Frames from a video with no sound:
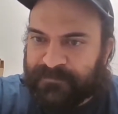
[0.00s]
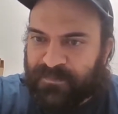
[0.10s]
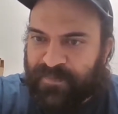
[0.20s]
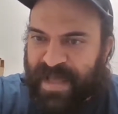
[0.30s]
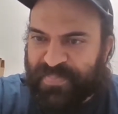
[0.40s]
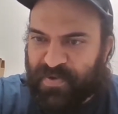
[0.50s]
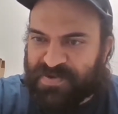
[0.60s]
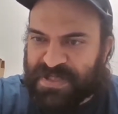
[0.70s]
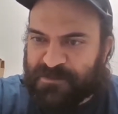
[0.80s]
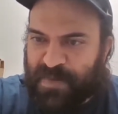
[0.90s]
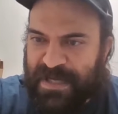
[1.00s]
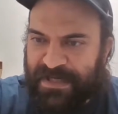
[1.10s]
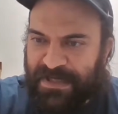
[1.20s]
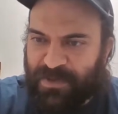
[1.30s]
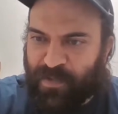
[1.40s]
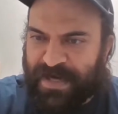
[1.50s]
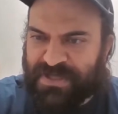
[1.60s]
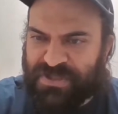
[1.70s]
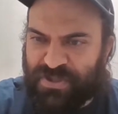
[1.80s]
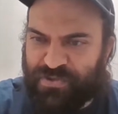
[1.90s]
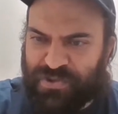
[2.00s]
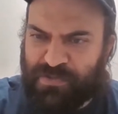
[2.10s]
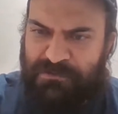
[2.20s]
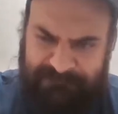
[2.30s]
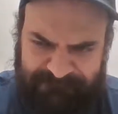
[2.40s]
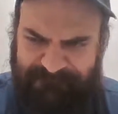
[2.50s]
Matt Thurn says, Pete, great as usual.